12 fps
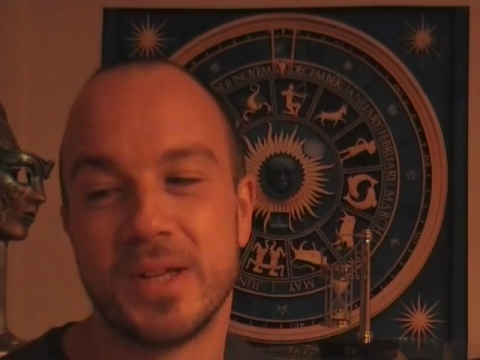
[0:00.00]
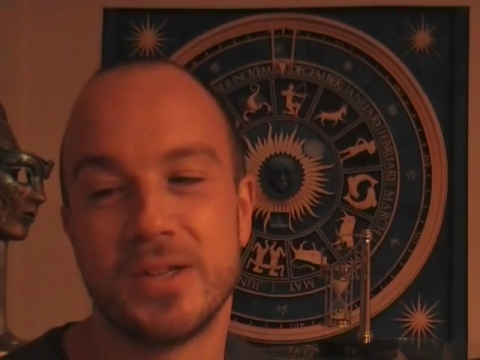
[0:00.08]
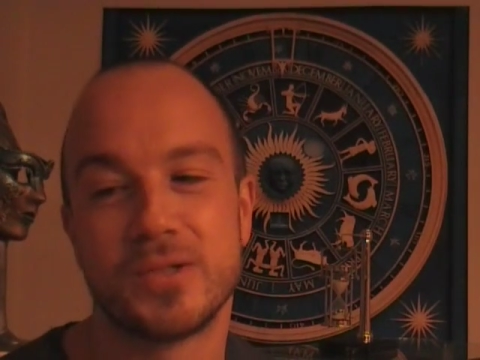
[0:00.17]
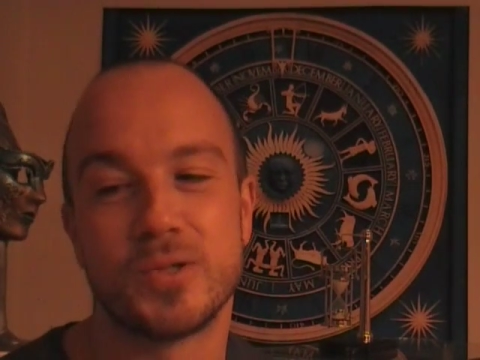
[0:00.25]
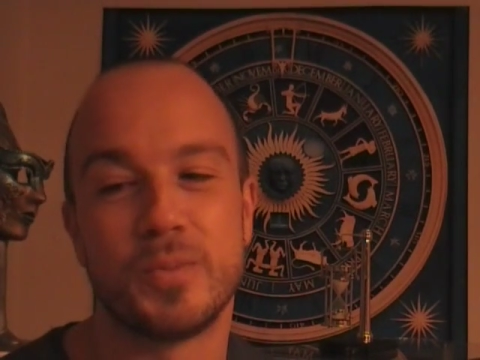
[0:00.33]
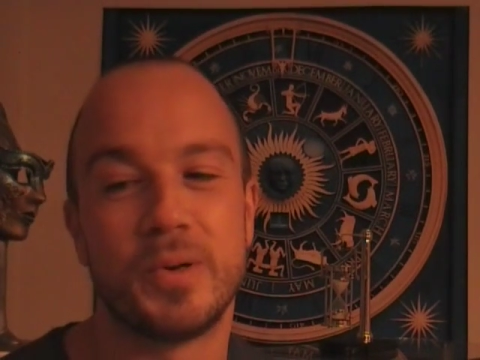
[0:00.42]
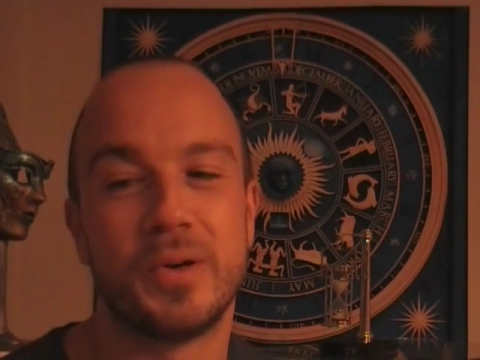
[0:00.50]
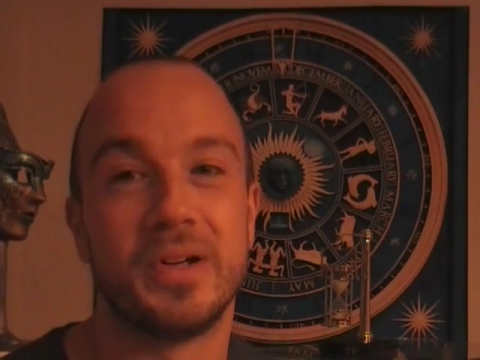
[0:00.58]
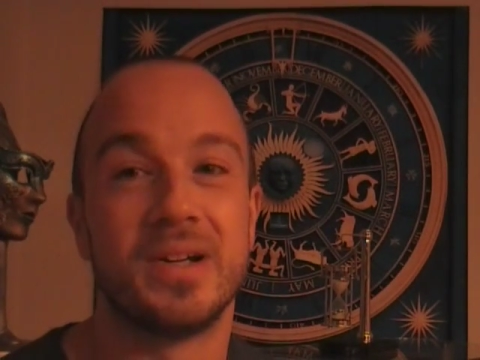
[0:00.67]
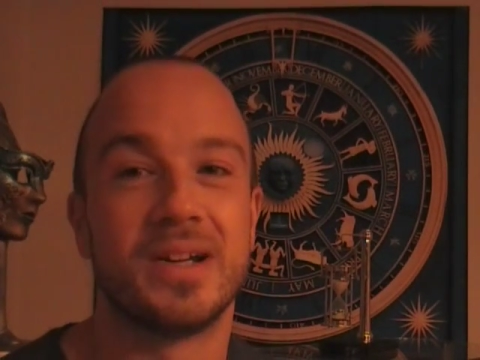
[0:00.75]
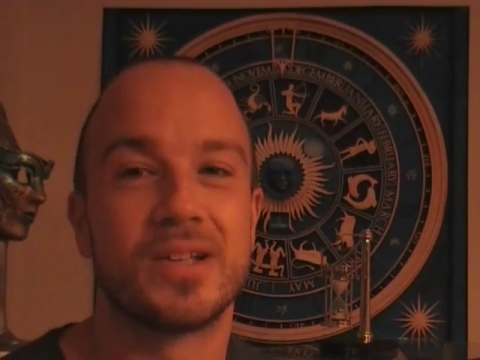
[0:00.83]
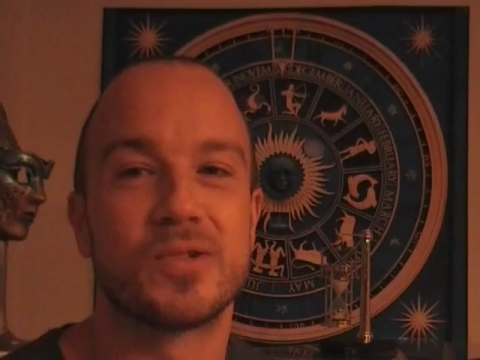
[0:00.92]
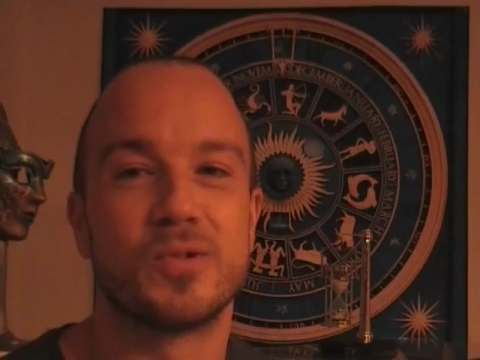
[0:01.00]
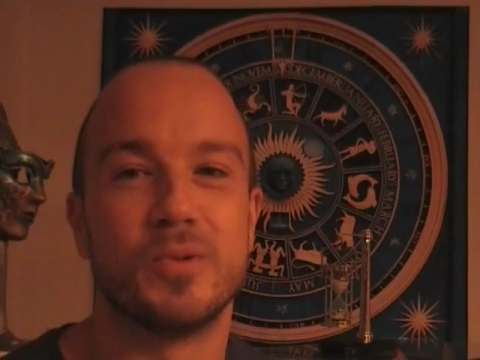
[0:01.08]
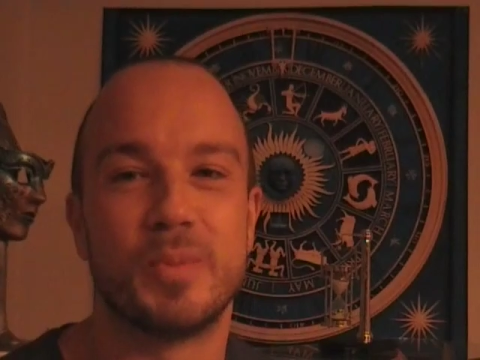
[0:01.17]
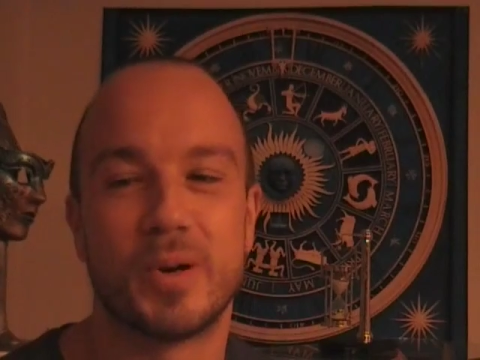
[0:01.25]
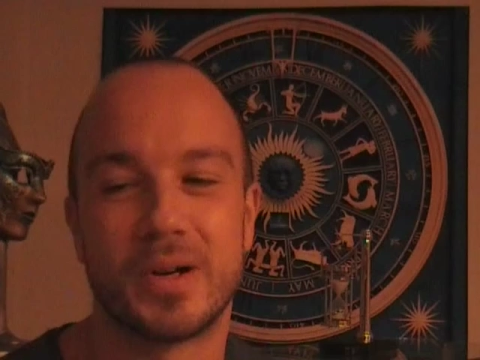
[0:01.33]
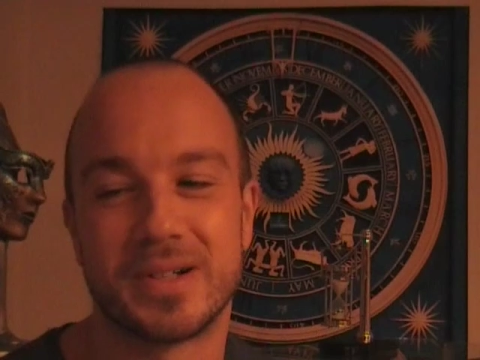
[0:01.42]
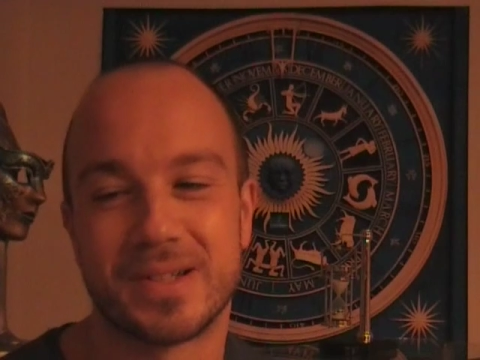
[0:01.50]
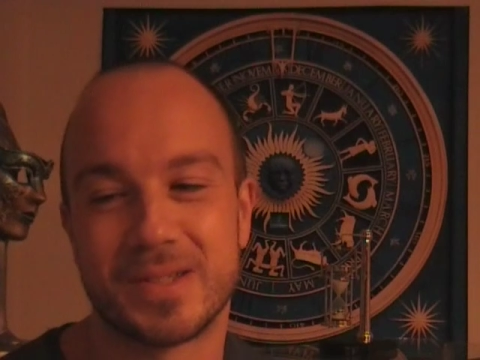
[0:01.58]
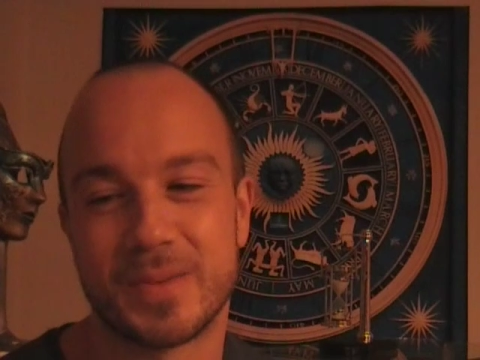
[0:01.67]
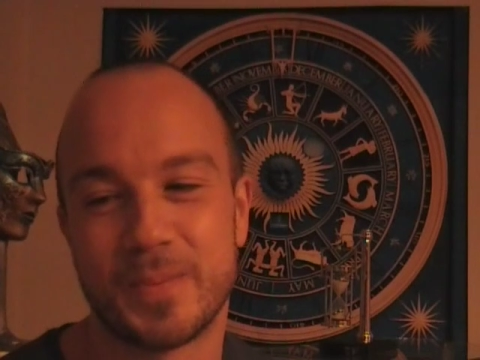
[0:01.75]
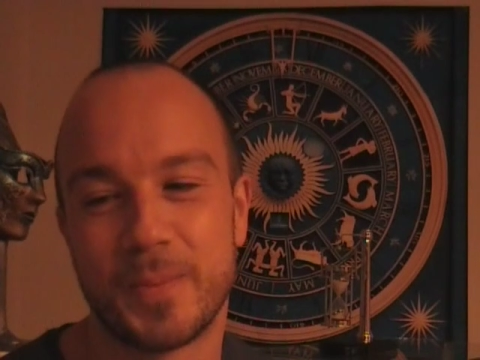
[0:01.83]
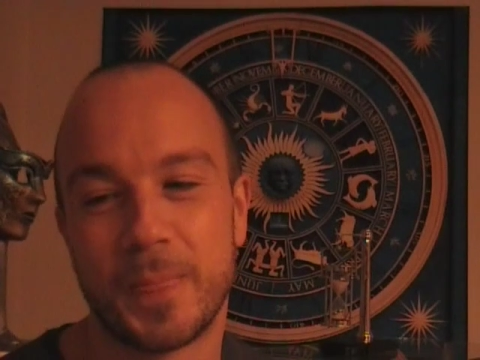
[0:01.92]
superior natural products.